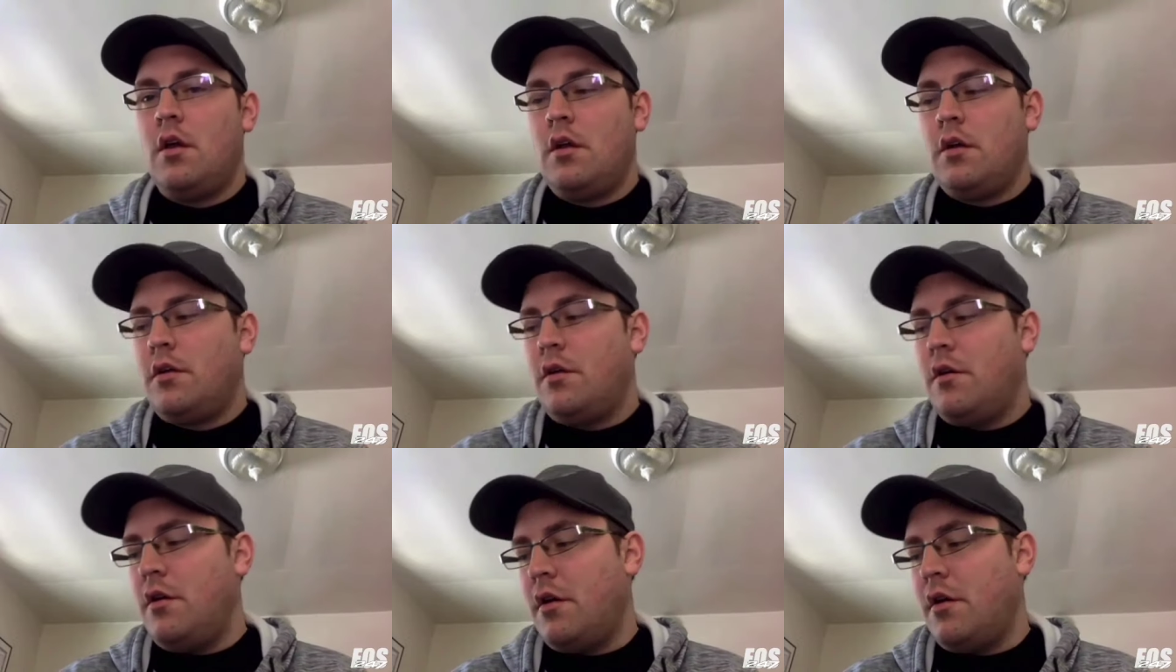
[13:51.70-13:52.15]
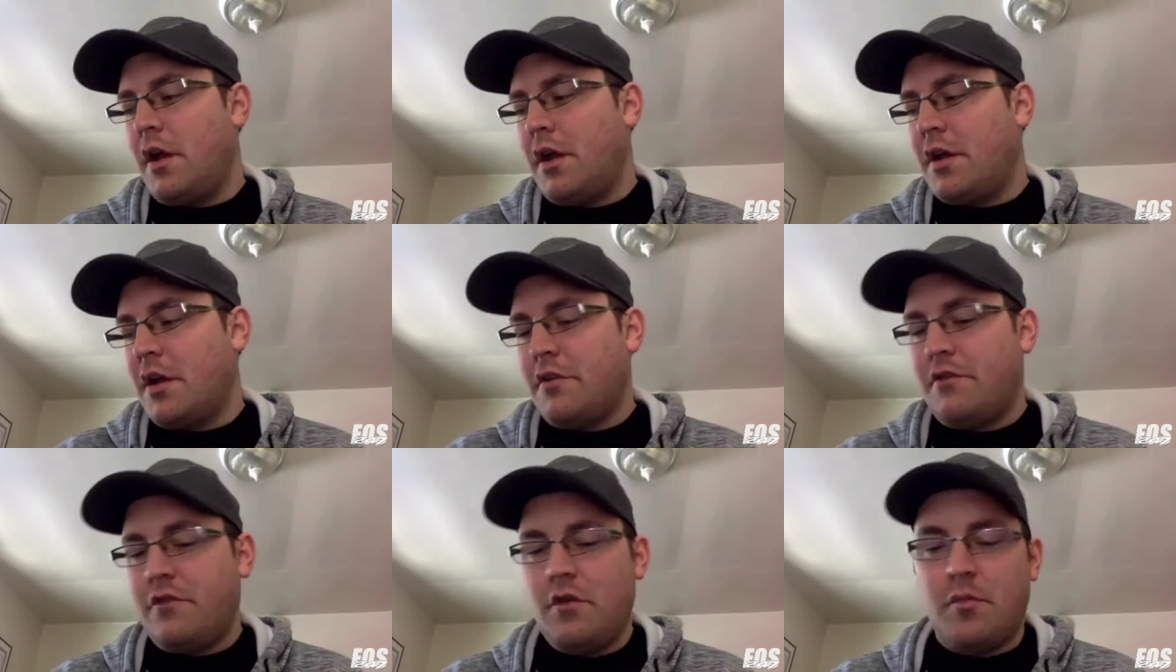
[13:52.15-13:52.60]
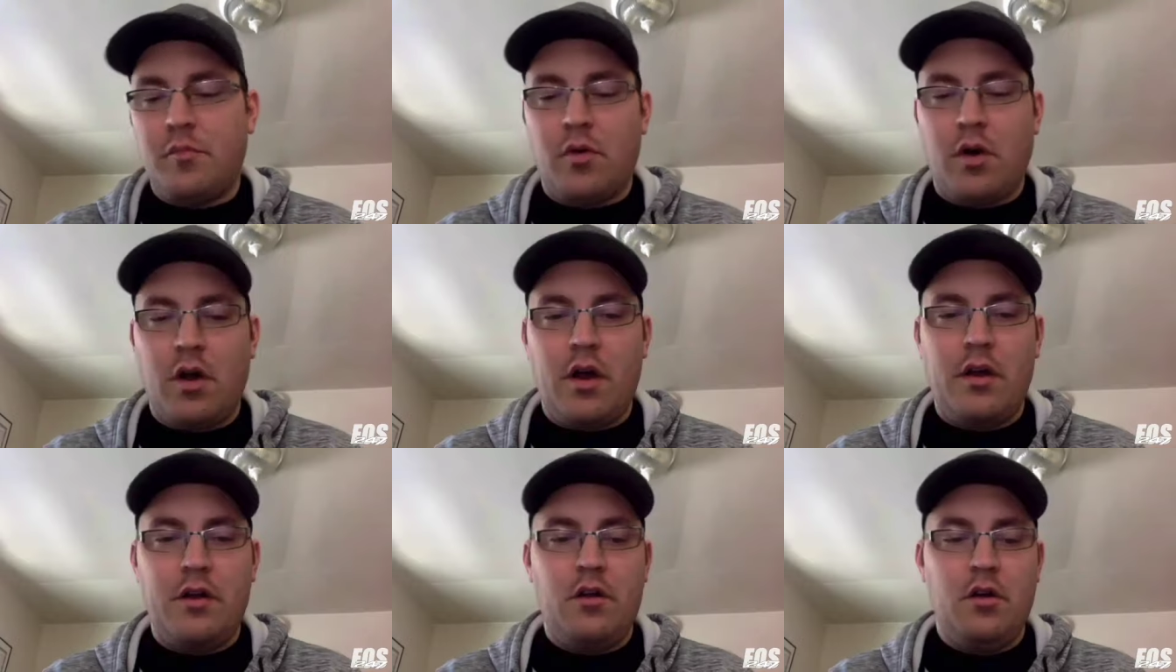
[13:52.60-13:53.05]
Good. I got you a
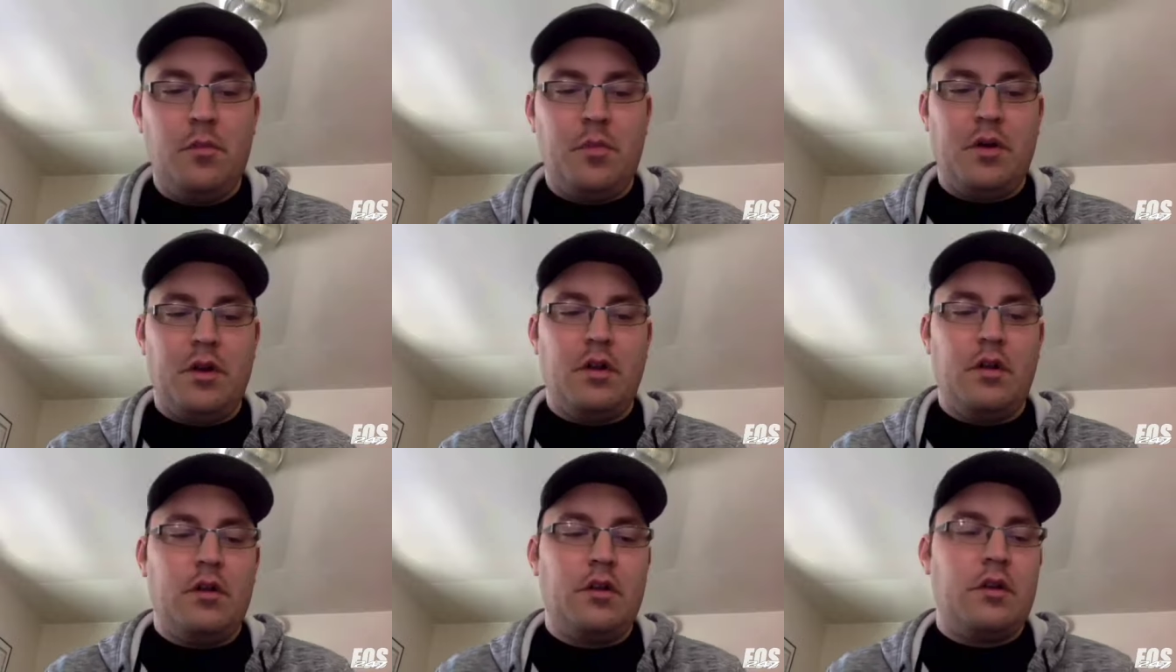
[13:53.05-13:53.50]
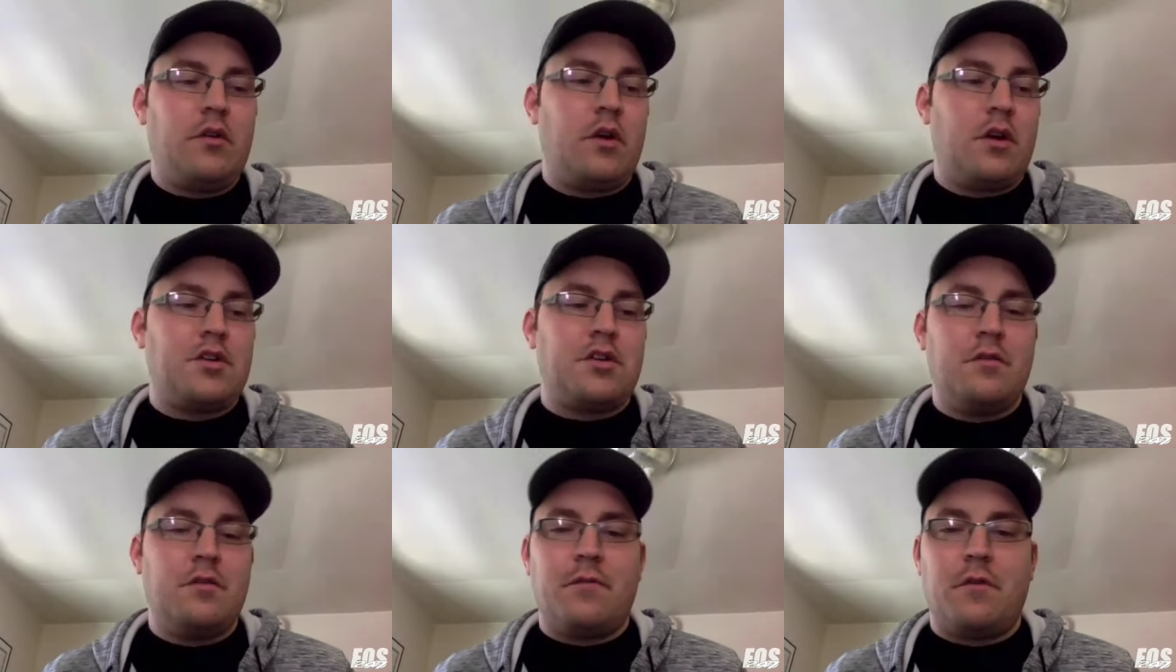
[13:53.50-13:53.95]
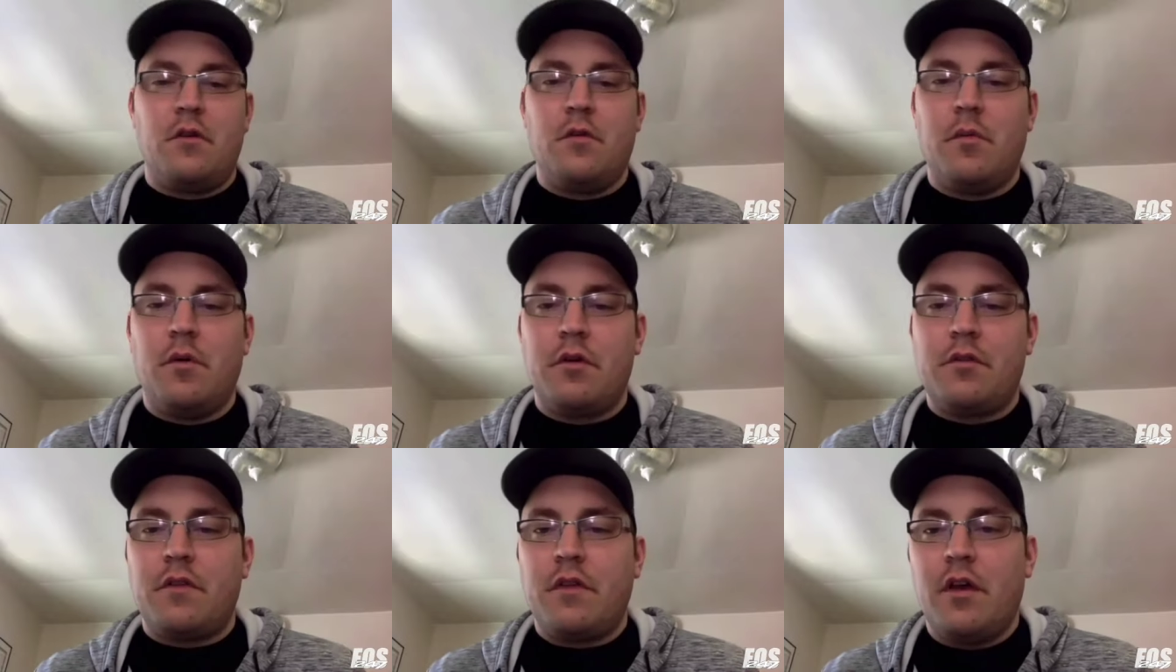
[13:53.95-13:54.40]
broad, open-ended question for your
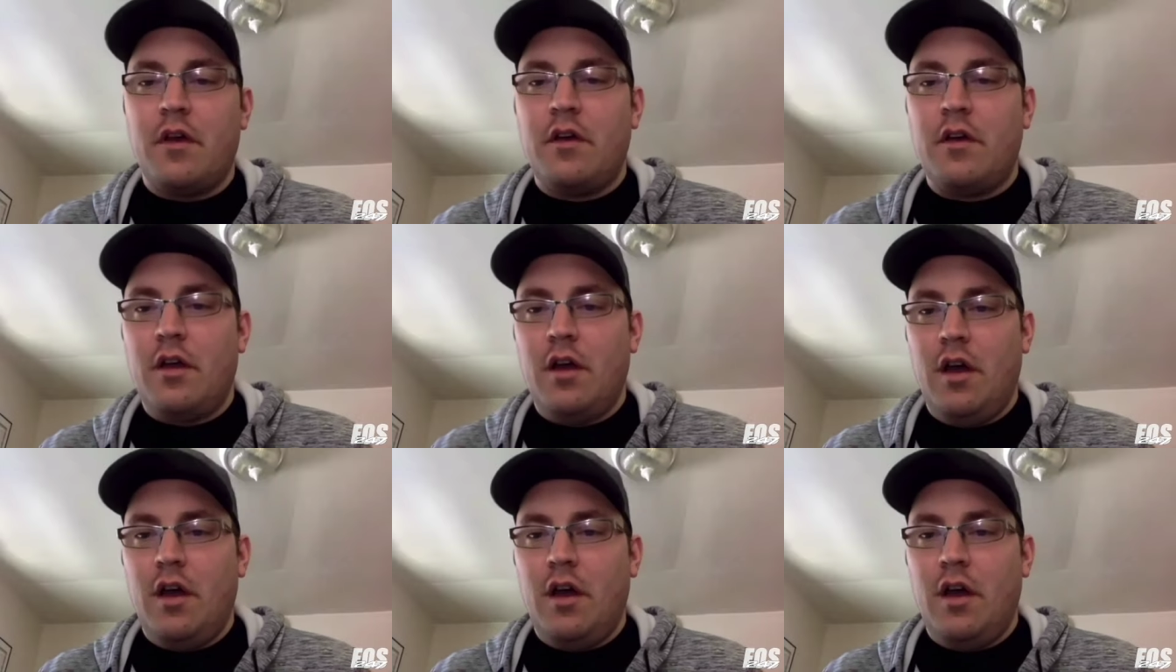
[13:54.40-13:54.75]
birthday.